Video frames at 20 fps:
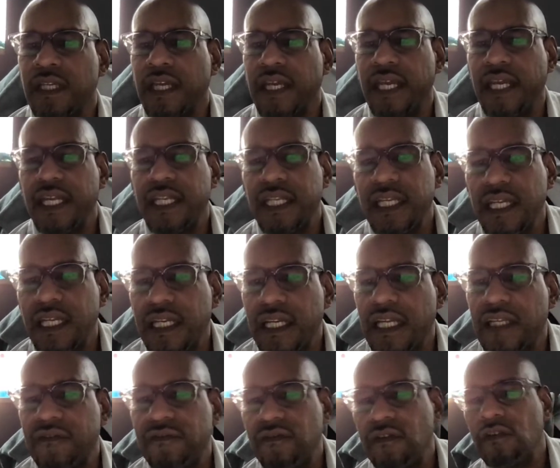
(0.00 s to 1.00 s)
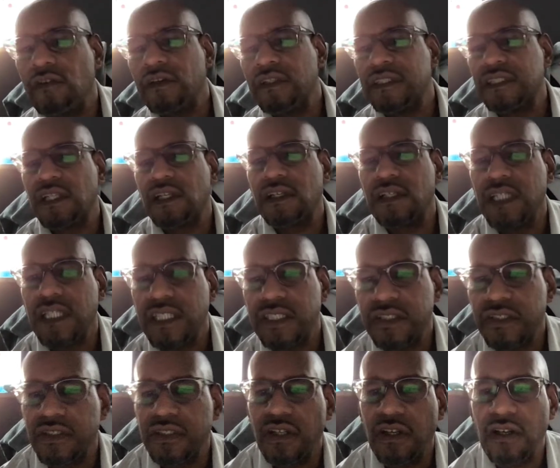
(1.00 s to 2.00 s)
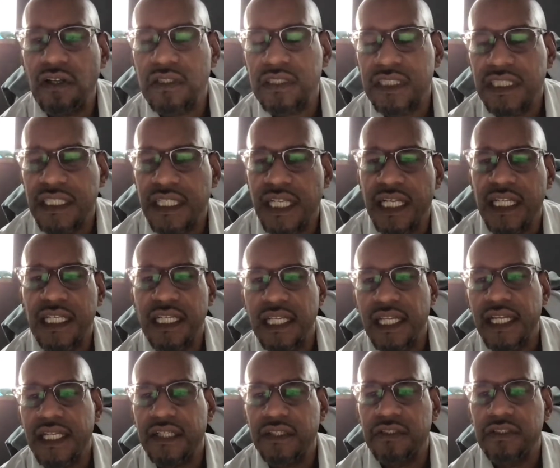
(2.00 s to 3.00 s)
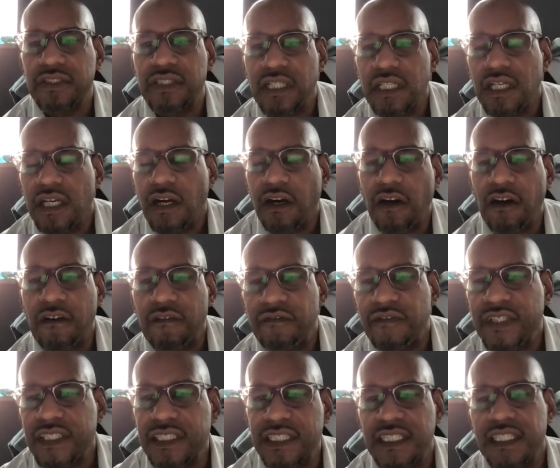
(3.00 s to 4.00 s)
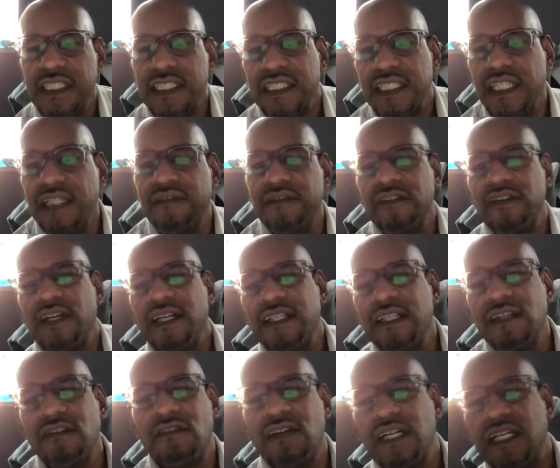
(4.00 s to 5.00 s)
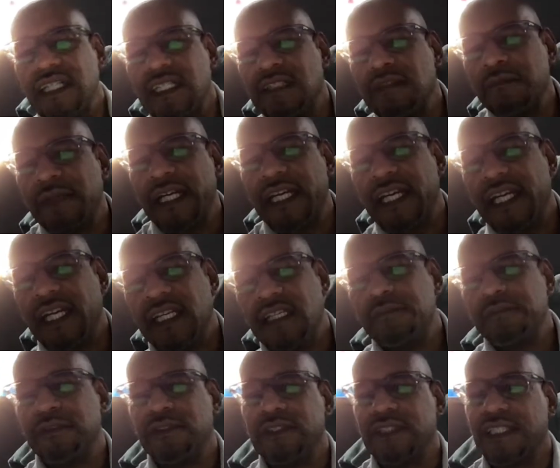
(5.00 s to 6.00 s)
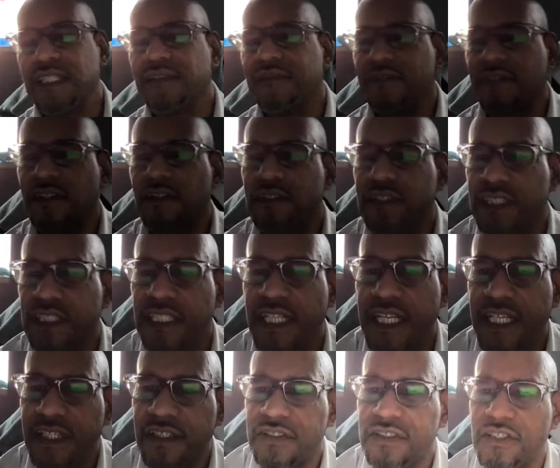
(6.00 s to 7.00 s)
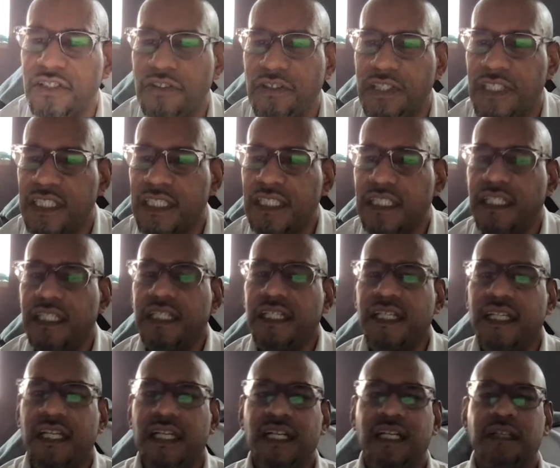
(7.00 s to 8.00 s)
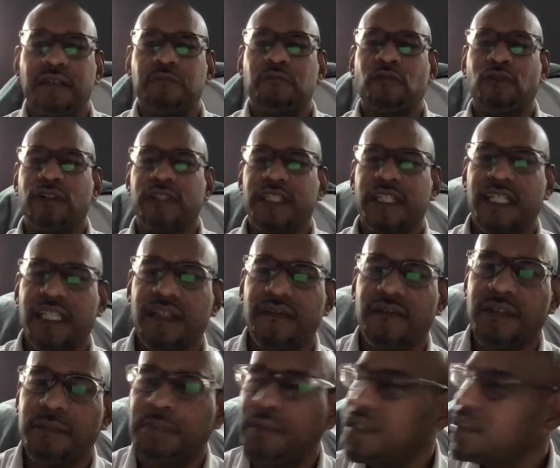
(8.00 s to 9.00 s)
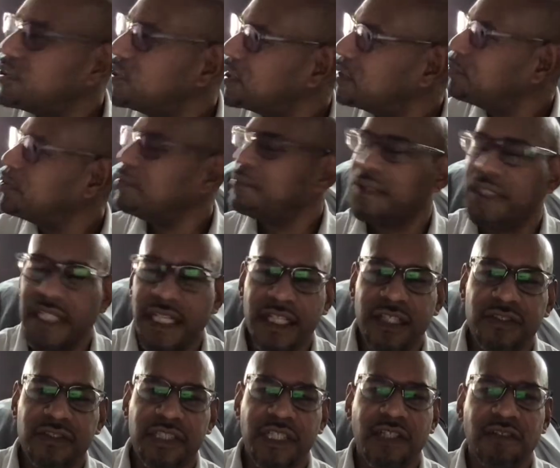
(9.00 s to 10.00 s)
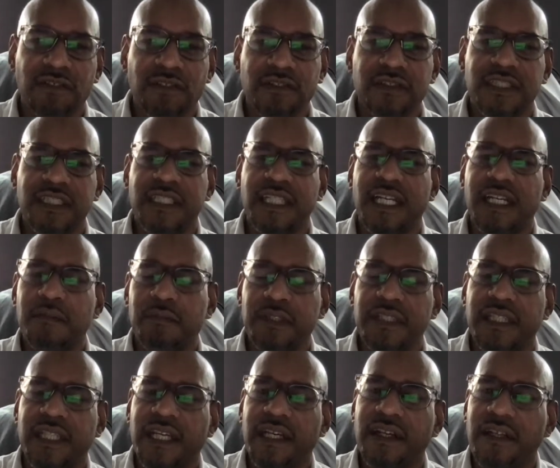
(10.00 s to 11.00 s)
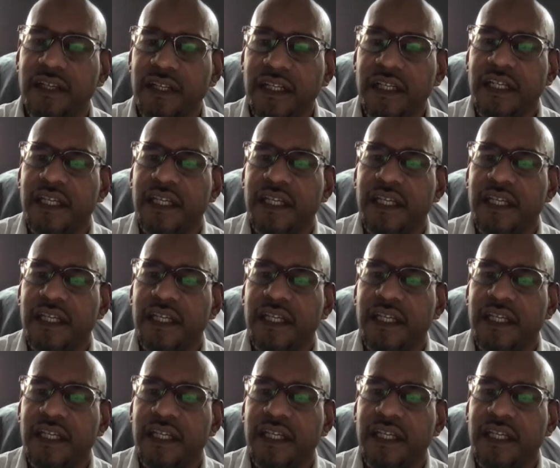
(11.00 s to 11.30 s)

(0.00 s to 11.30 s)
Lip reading: And then as far as our underdog today, the Lakers are visiting Denver. I know I hung my hat up on Denver, on the Lakers early, wanting to give up on. I should have put my Lakers gear on today, but they're